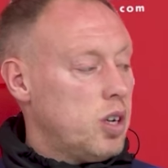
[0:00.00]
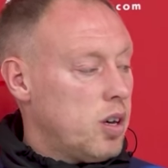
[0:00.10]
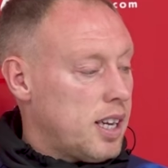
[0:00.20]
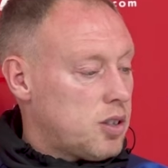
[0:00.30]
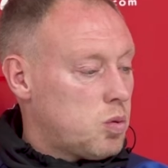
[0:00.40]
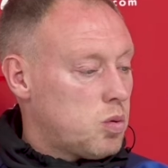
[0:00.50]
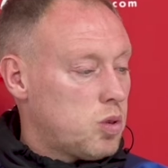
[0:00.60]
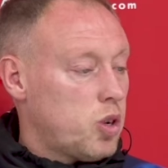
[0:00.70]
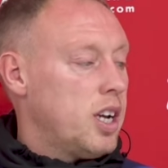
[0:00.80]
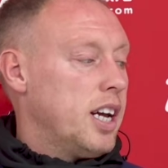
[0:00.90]
You know, that's
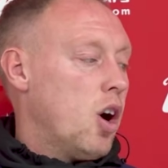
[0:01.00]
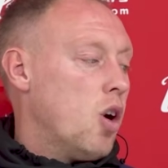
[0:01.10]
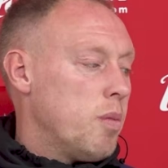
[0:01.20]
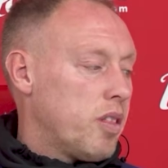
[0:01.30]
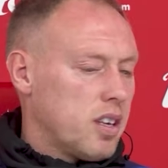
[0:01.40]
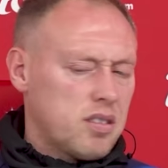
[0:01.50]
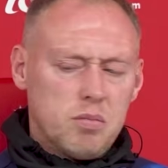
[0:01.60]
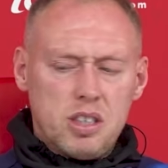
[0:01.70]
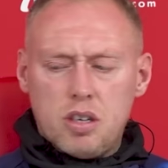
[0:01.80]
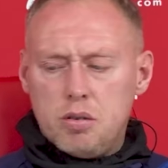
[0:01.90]
certainly a home. I think
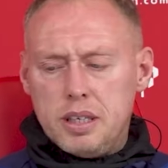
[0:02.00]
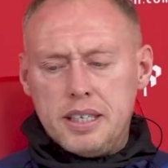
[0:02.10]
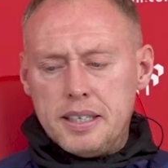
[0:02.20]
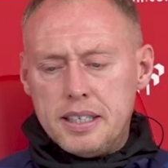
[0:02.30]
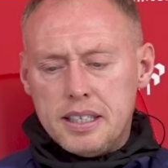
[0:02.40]
somebody told me